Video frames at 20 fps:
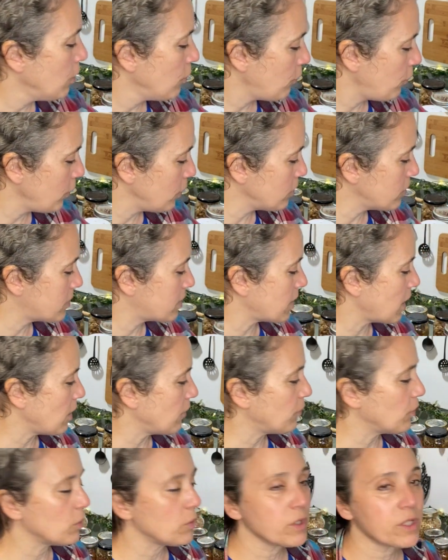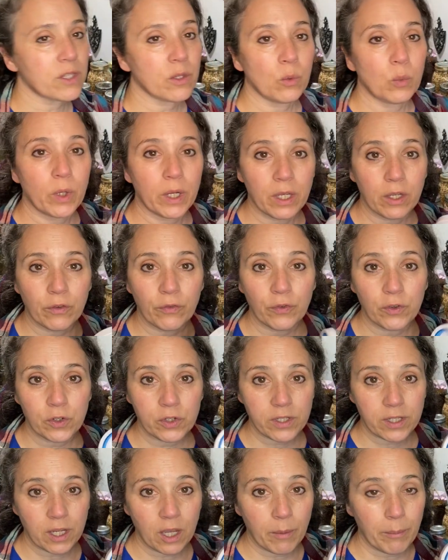Food Saver was the one to
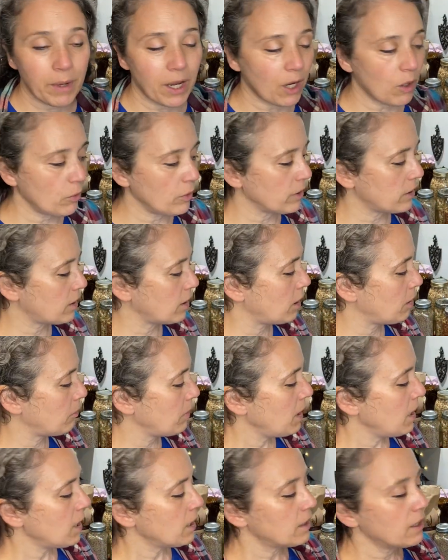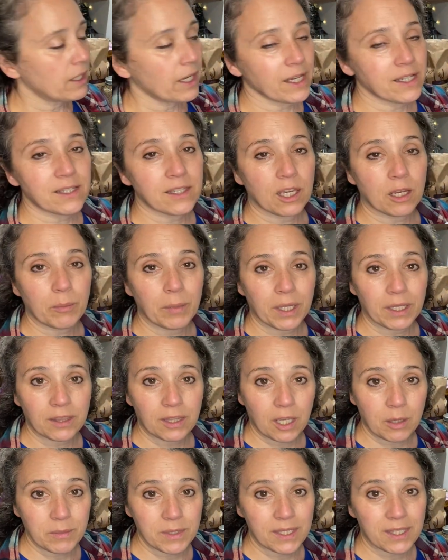first come out with them. The nice thing about
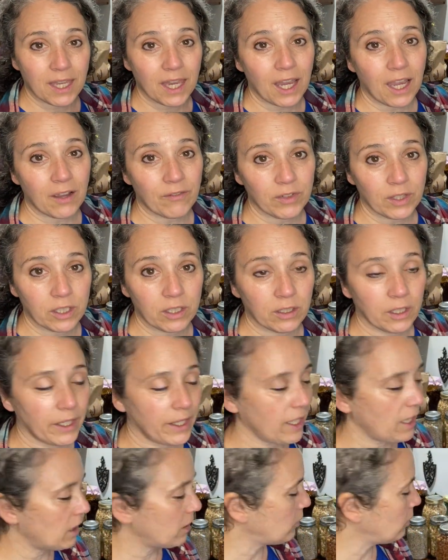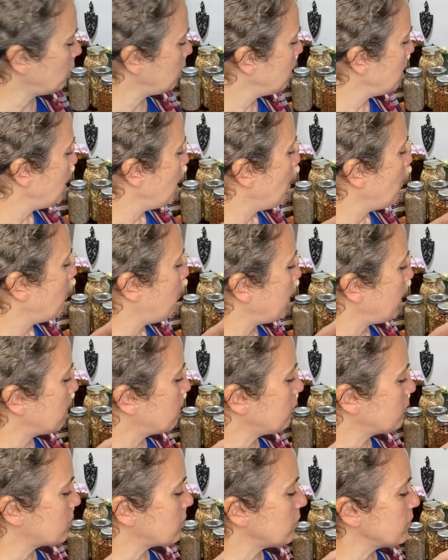them is they have a little handle, but
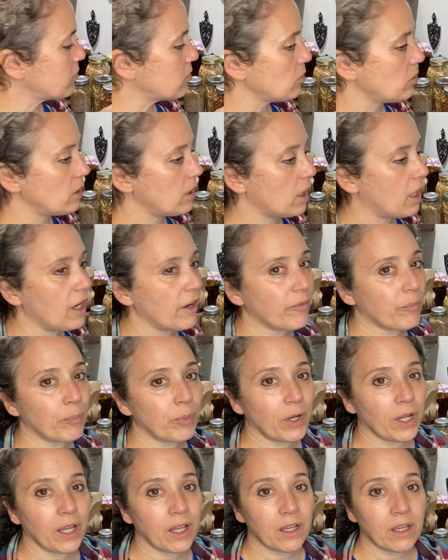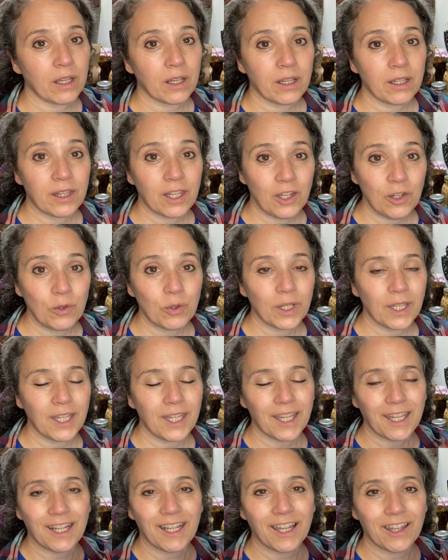there's also an off-brand that you can
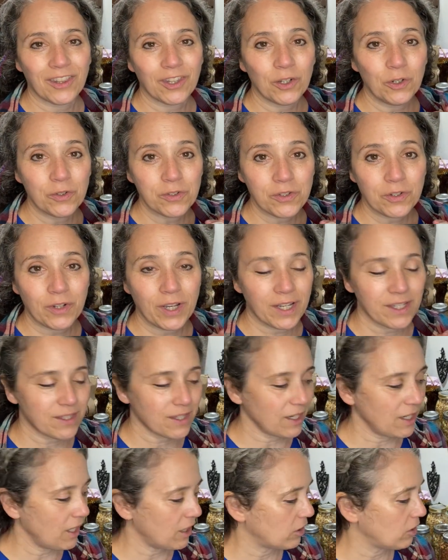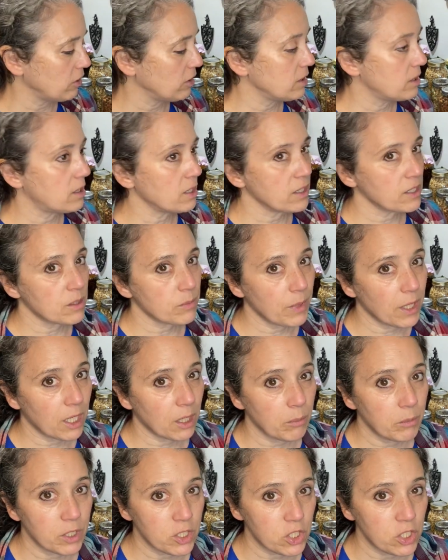get now that also has a handle. It does make
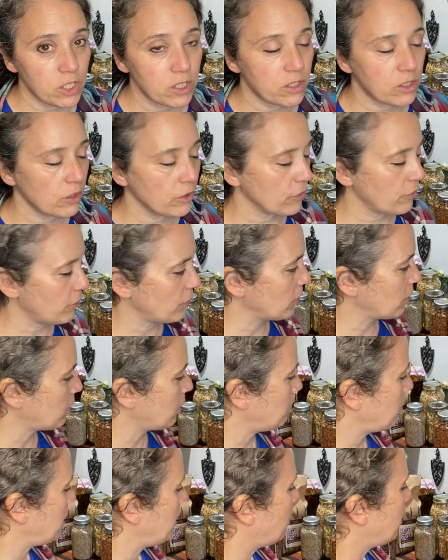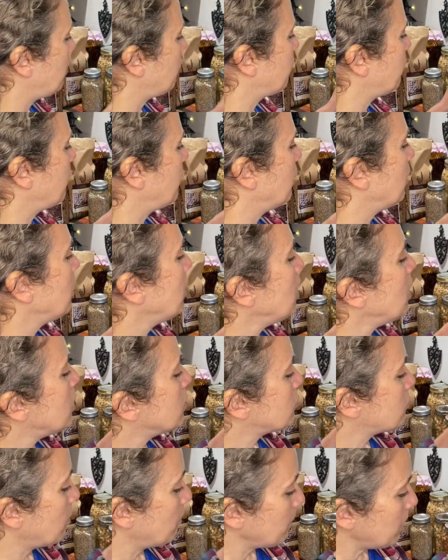it much easier for coming off there.
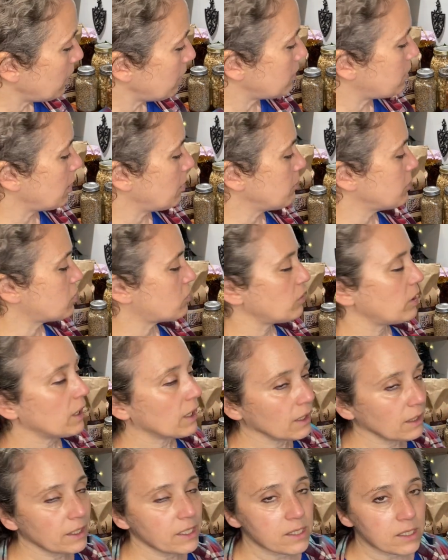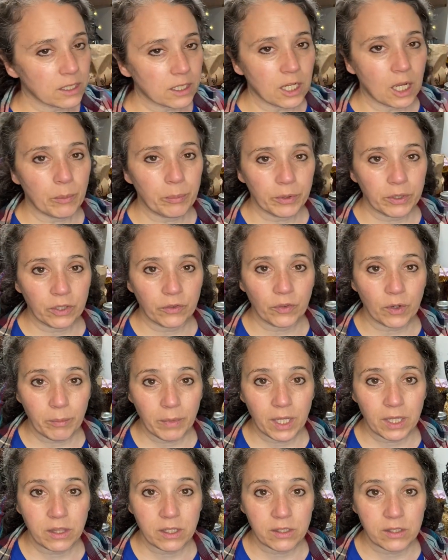So I'm going to demonstrate at least a couple different
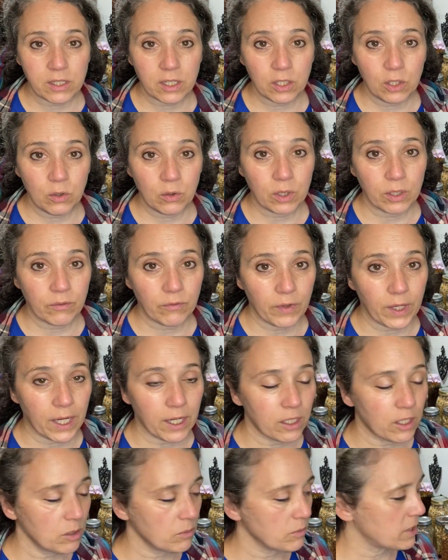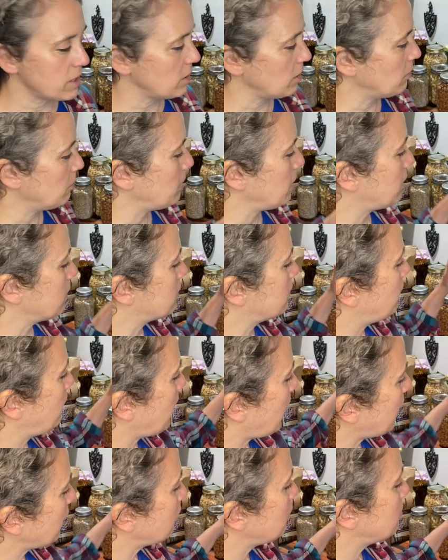methods that you can vacuum seal because
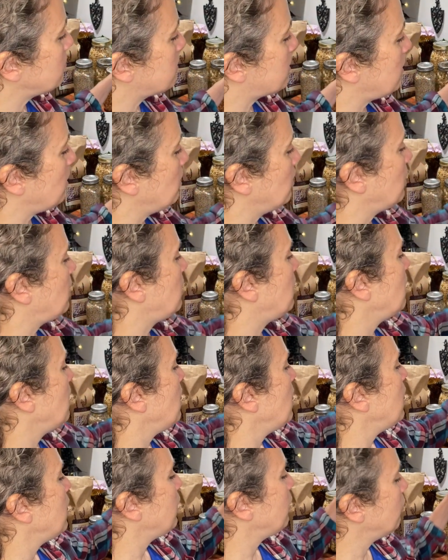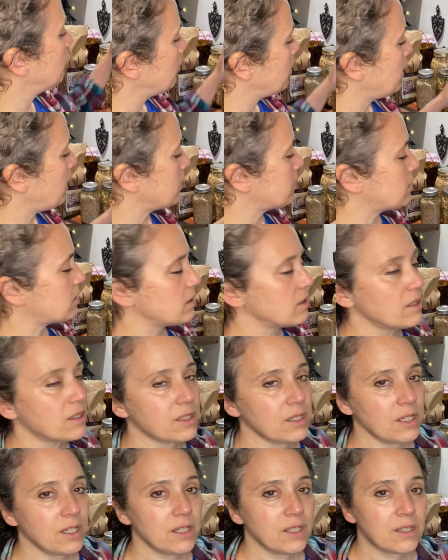vacuum sealing your nuts and
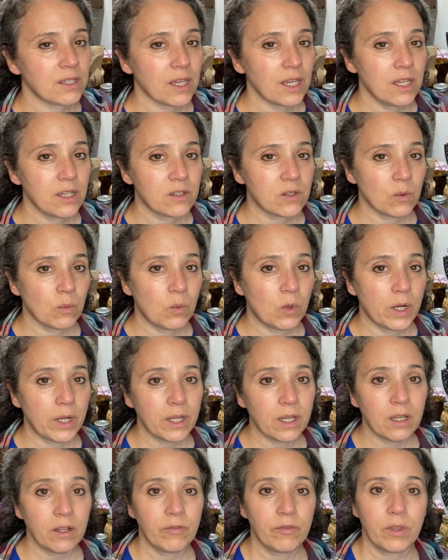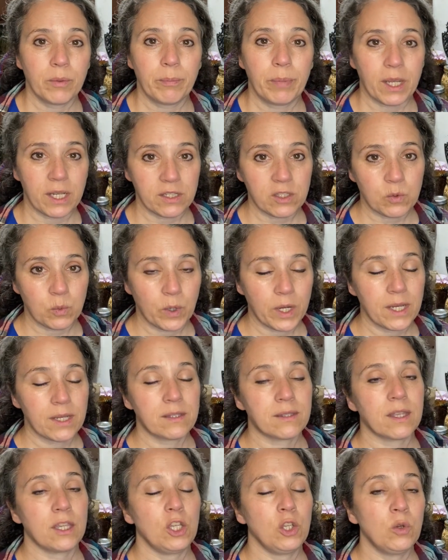seeds is one of the best
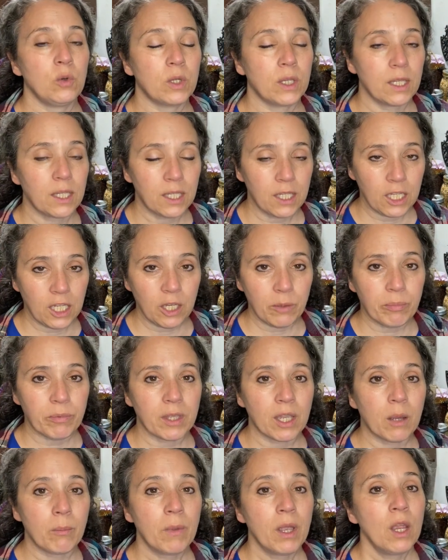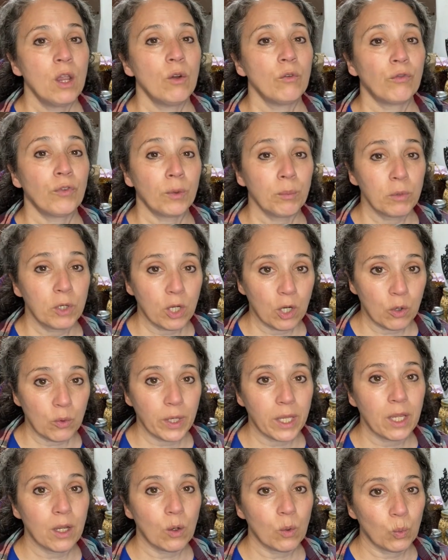ways that you can keep them from
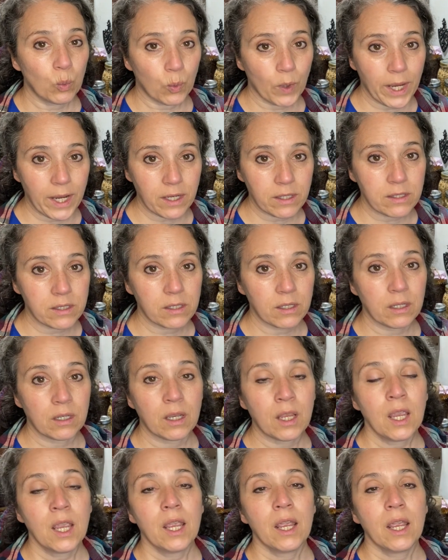going rancid